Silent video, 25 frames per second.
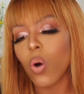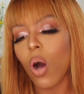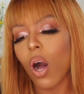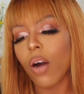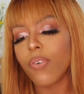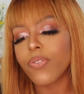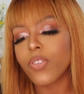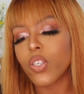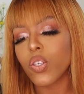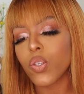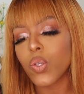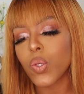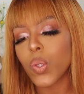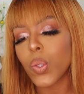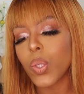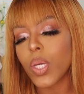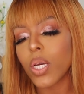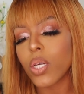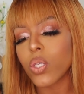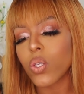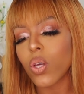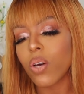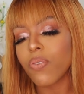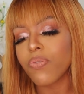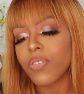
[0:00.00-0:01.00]
after 2
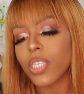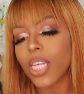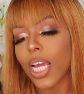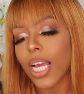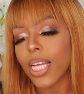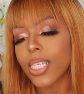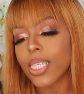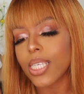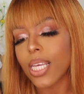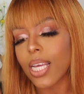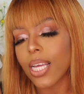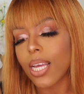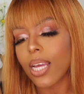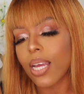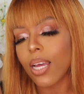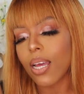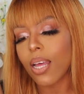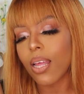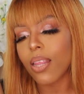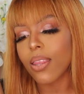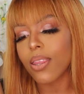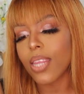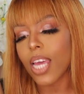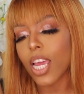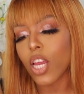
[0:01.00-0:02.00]
years of dating,
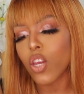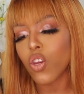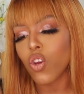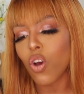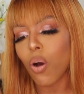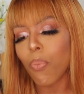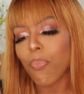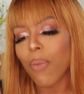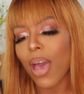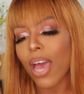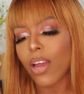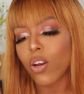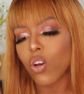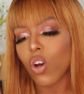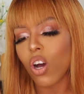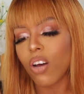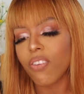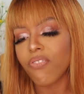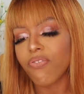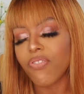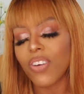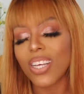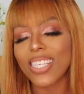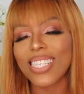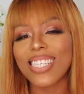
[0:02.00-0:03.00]
then your man
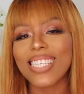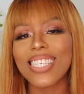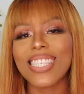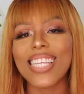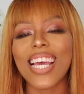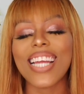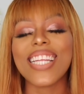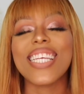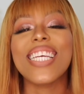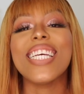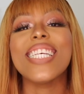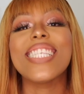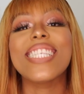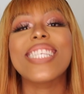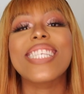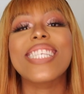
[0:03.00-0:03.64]
confesses that he's